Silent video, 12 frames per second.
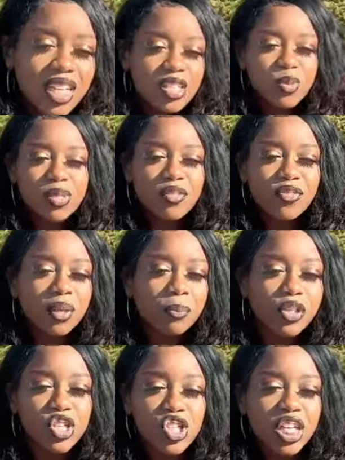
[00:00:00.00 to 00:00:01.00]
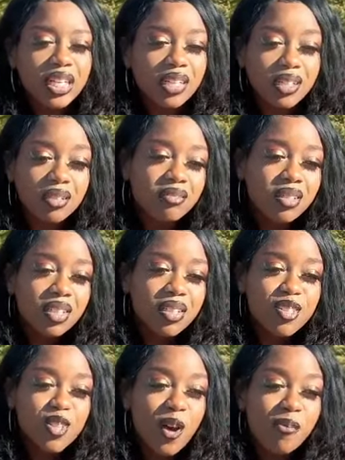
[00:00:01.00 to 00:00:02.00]
He just wants to feel appreciated.
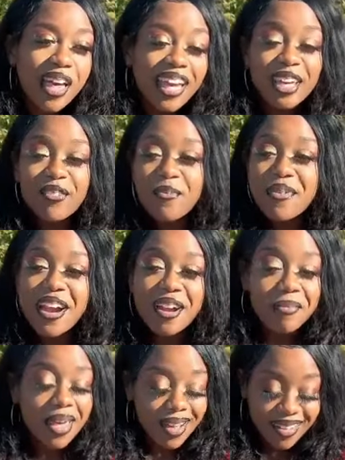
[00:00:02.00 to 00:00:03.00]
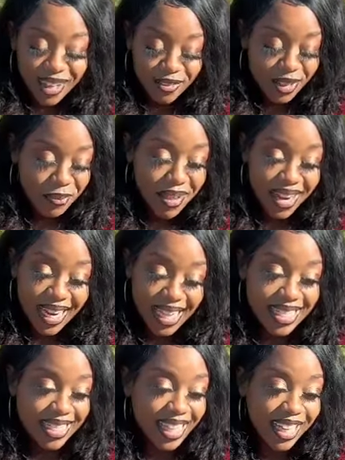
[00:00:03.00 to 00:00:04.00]
So I'm like, even married men, I don't care if they're
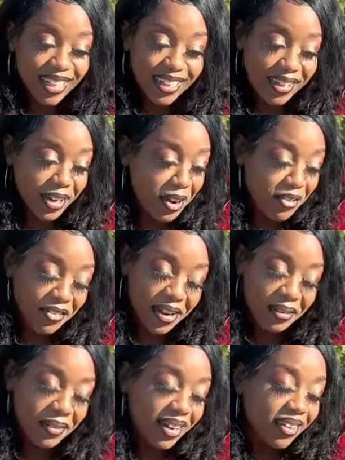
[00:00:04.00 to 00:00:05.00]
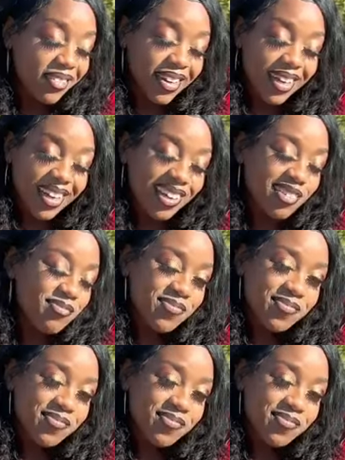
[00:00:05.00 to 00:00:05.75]
married, single, girlfriend, whatever.